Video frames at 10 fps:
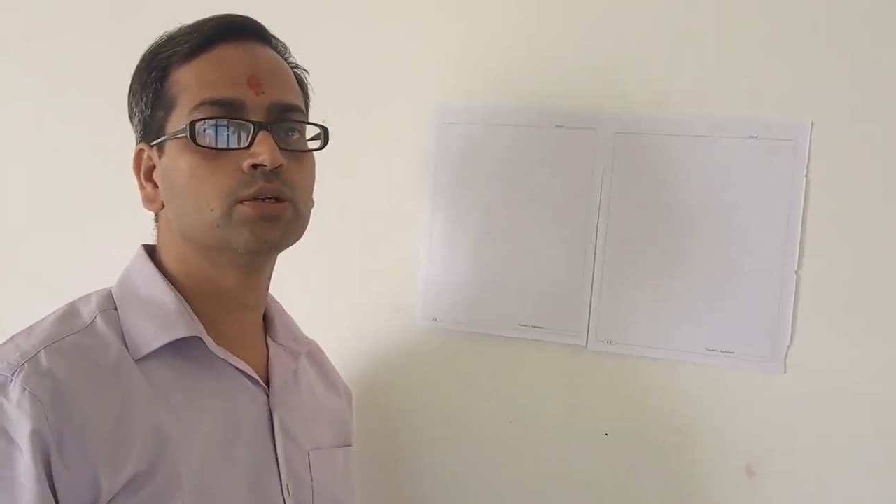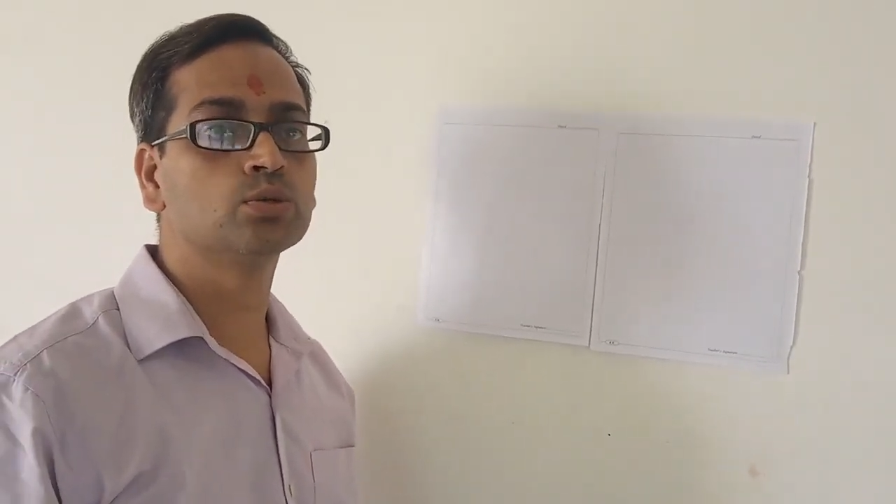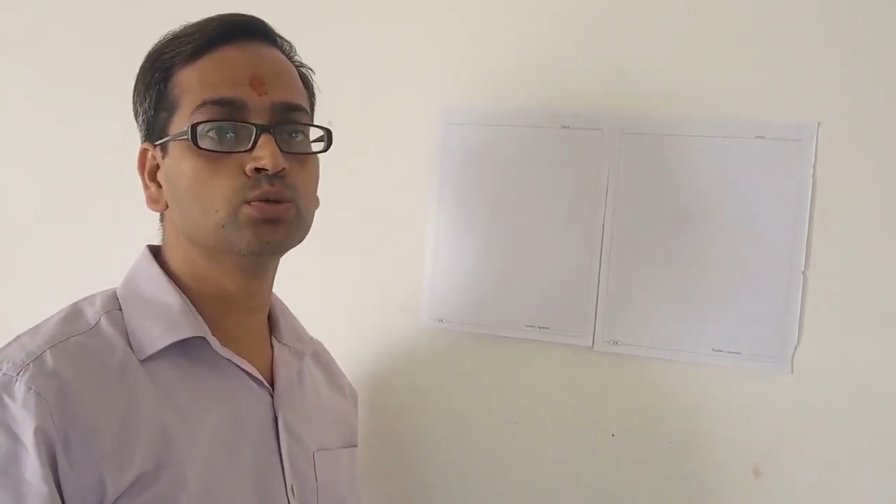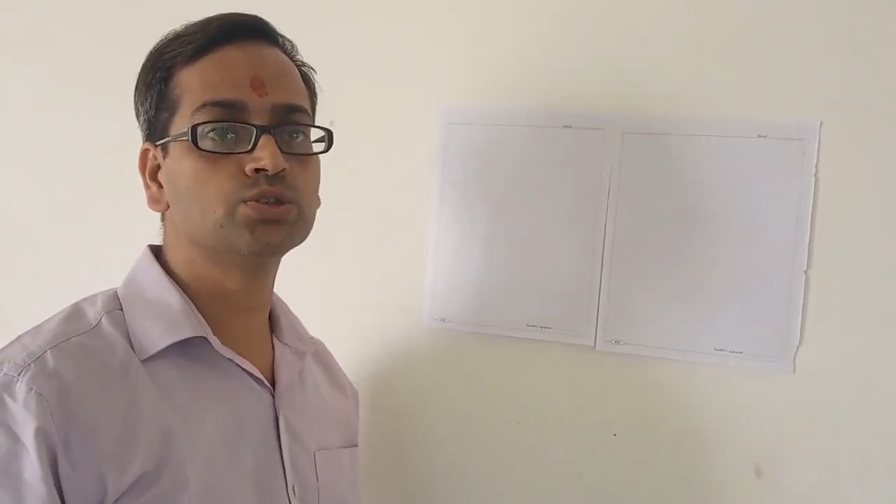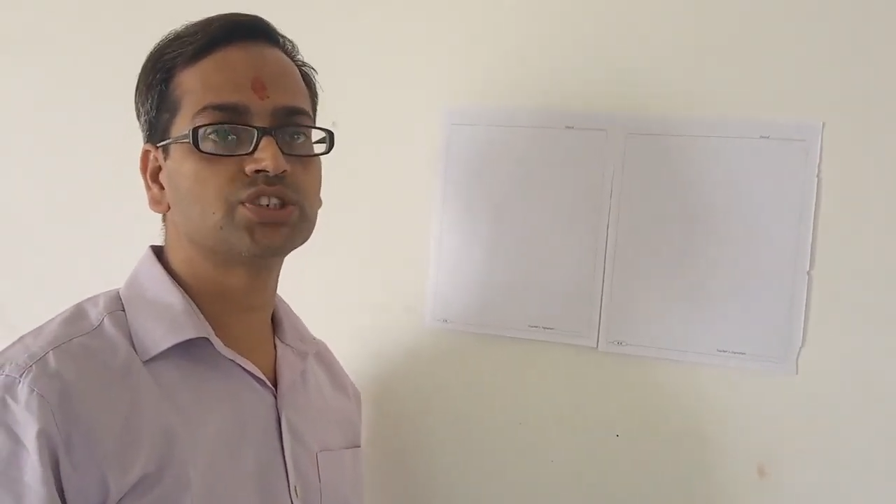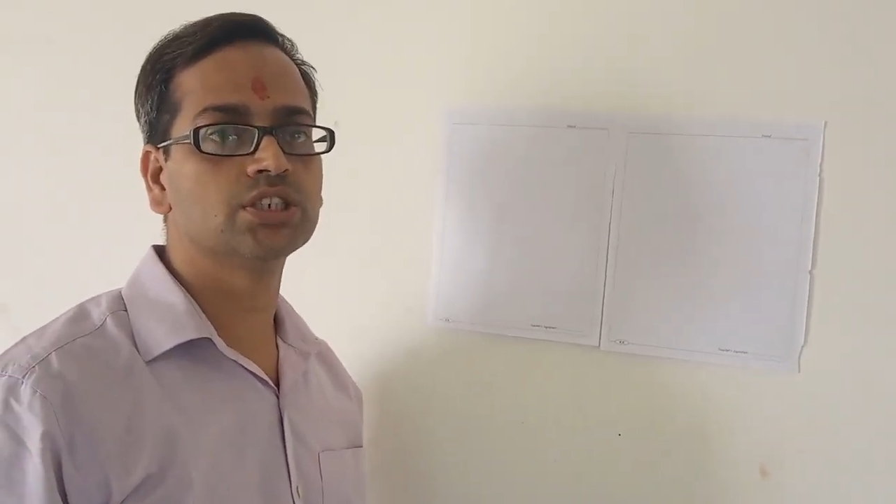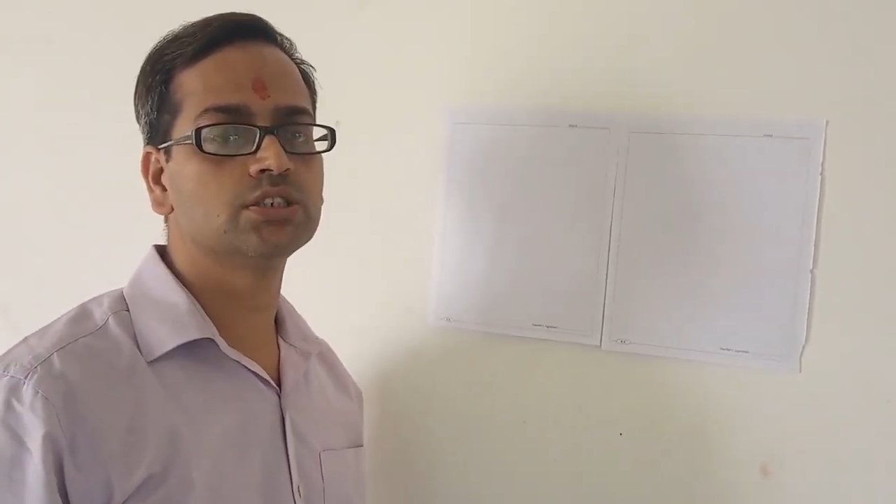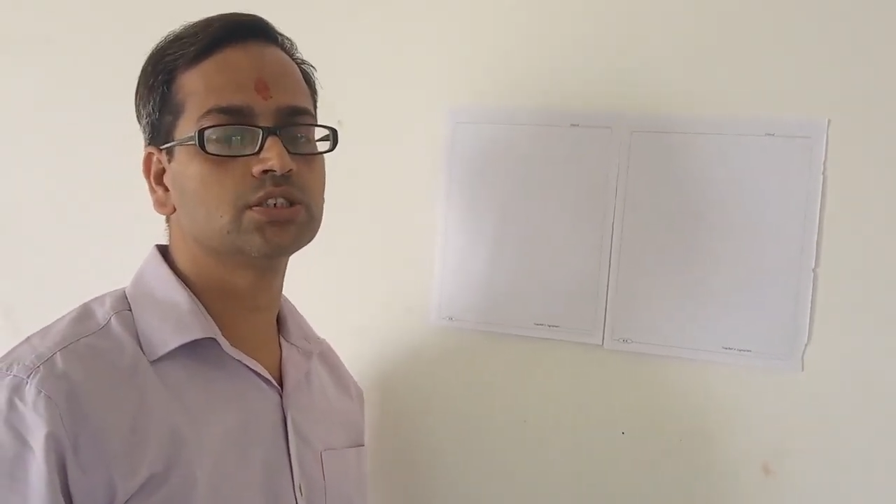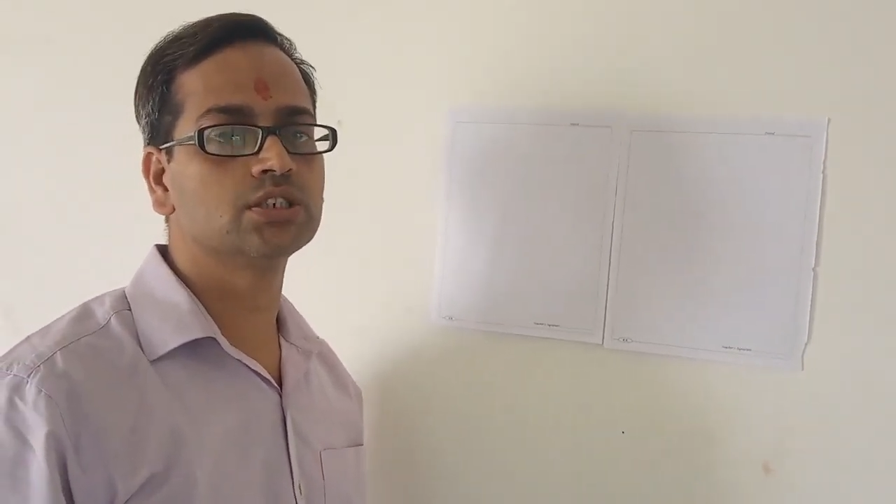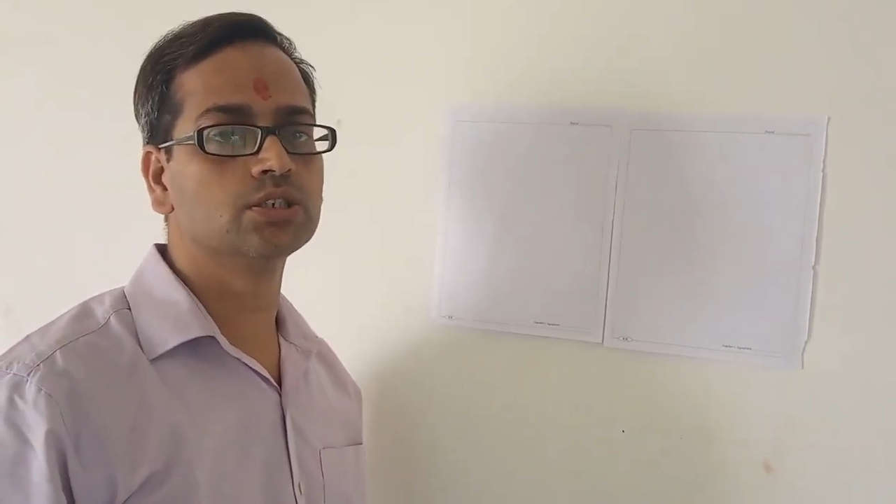roots and
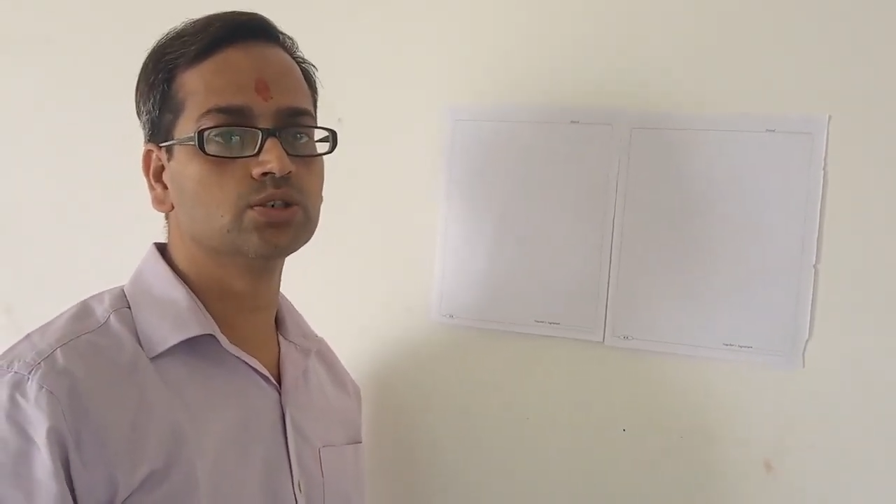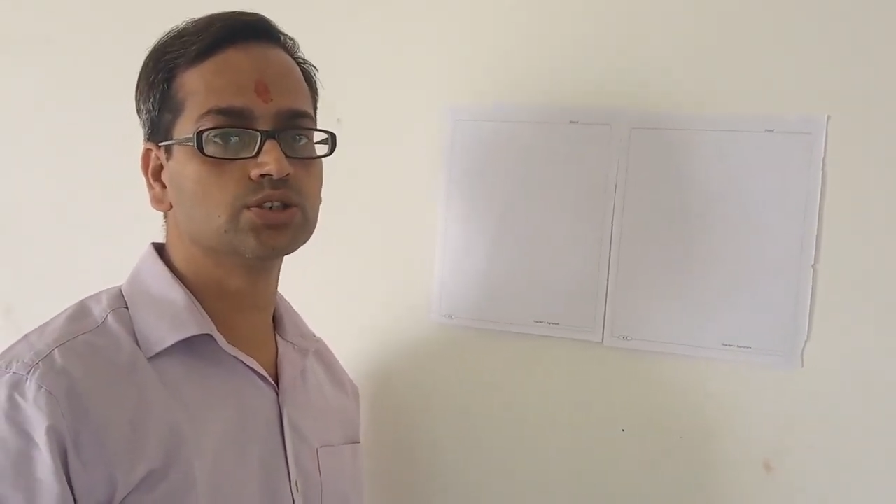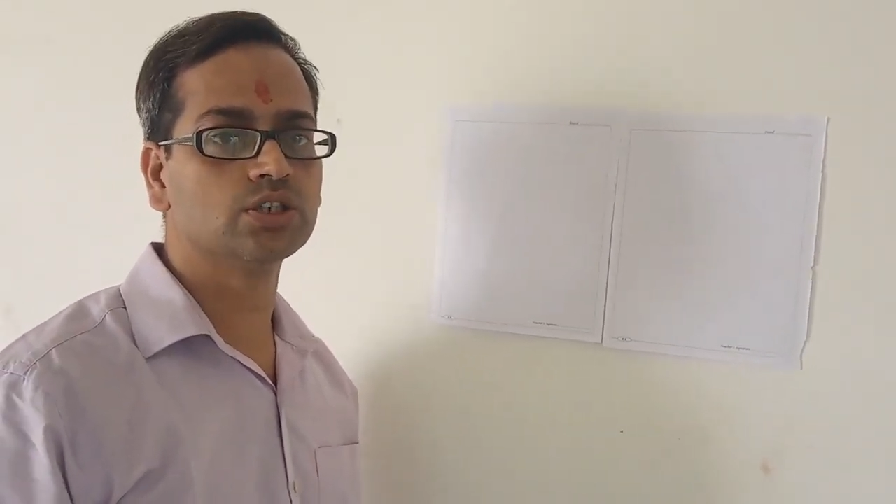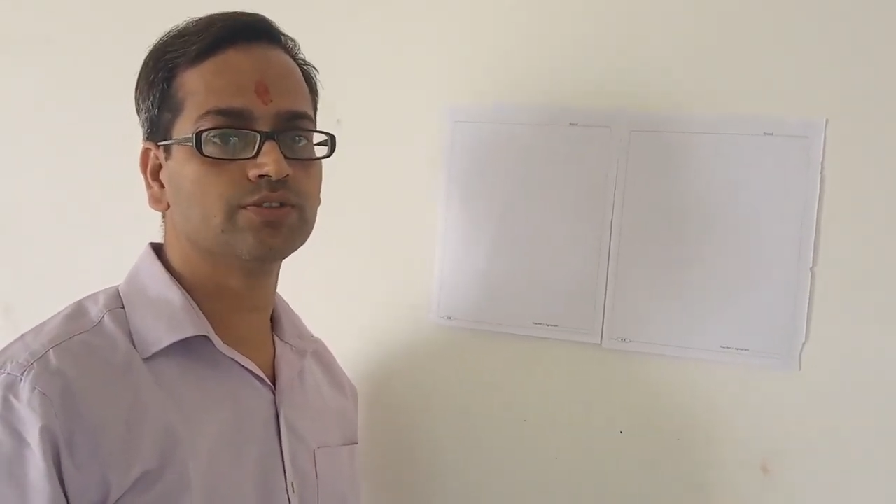zeros of